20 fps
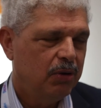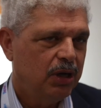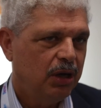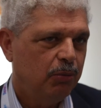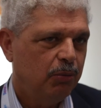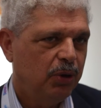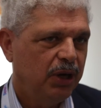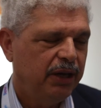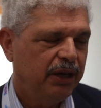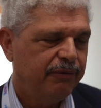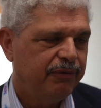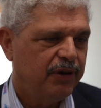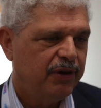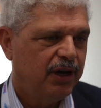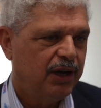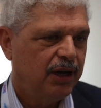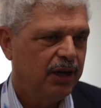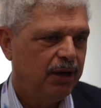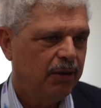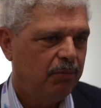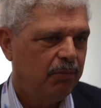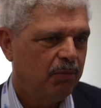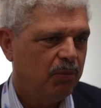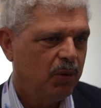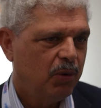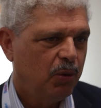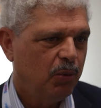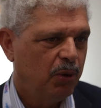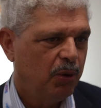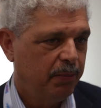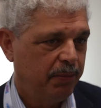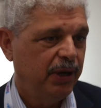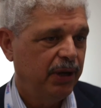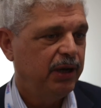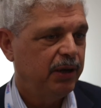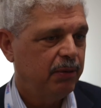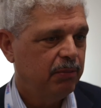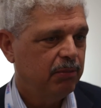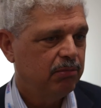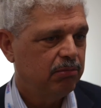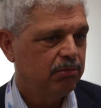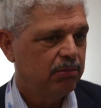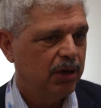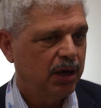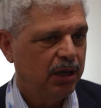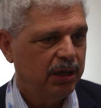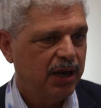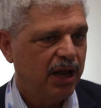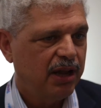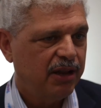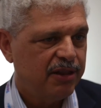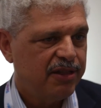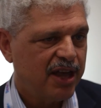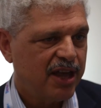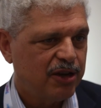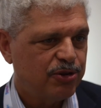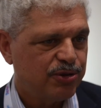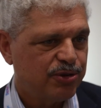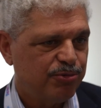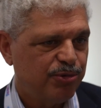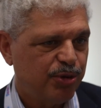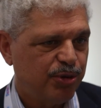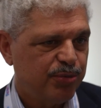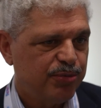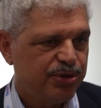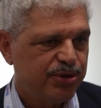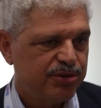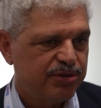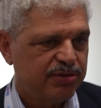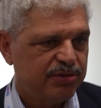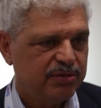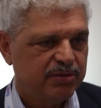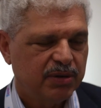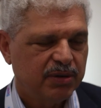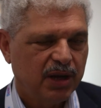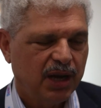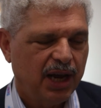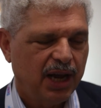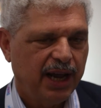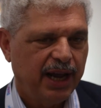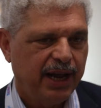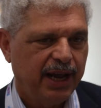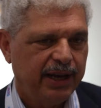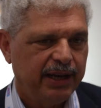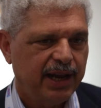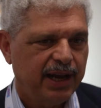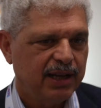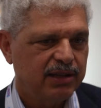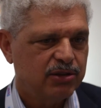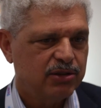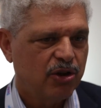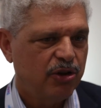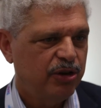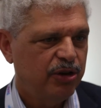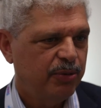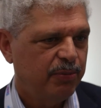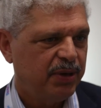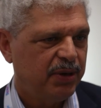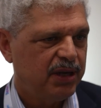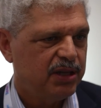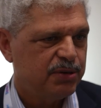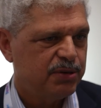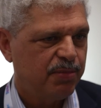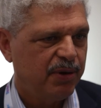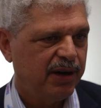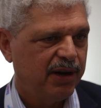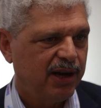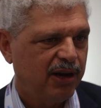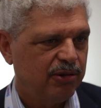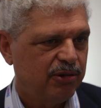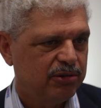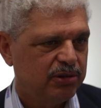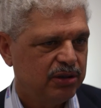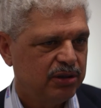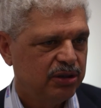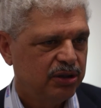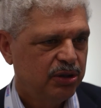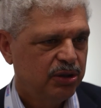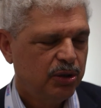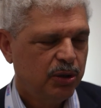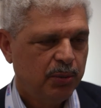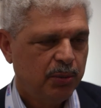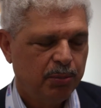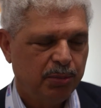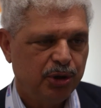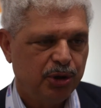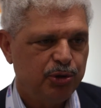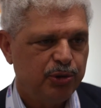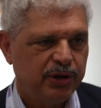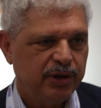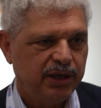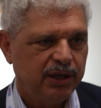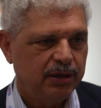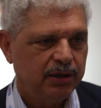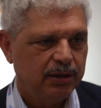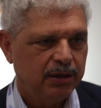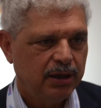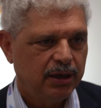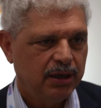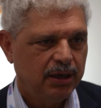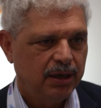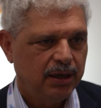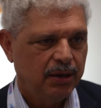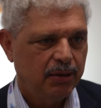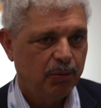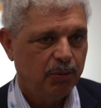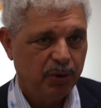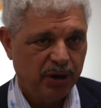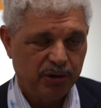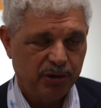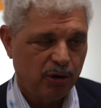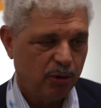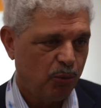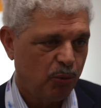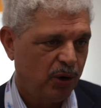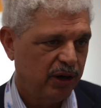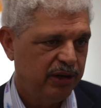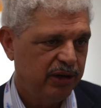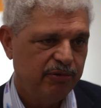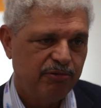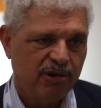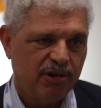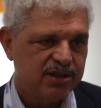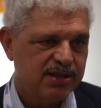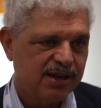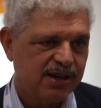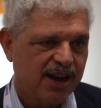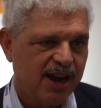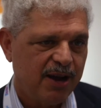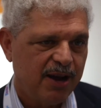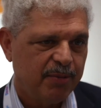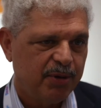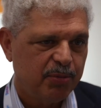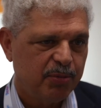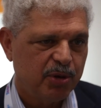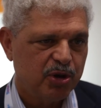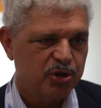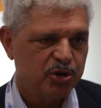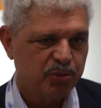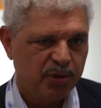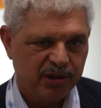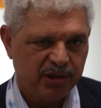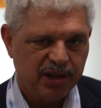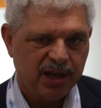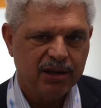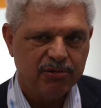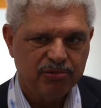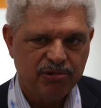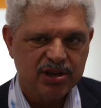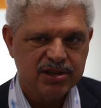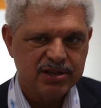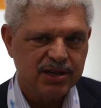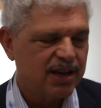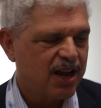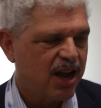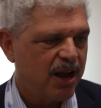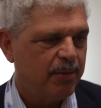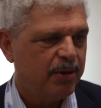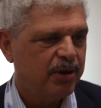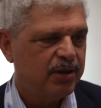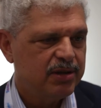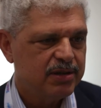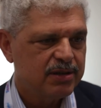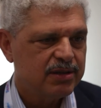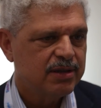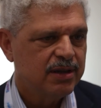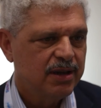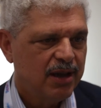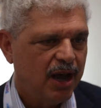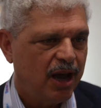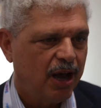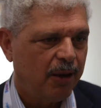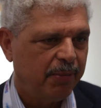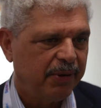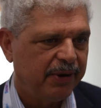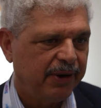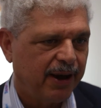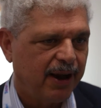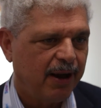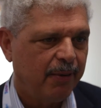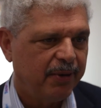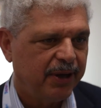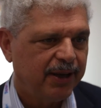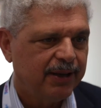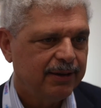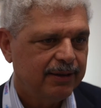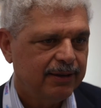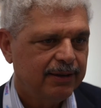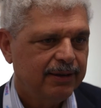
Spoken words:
Yeah, we're building another 1,000 rooms, and that's going to be spread out between, we've got one in Russell Khaimah, because we think Russell Khaimah is up and coming.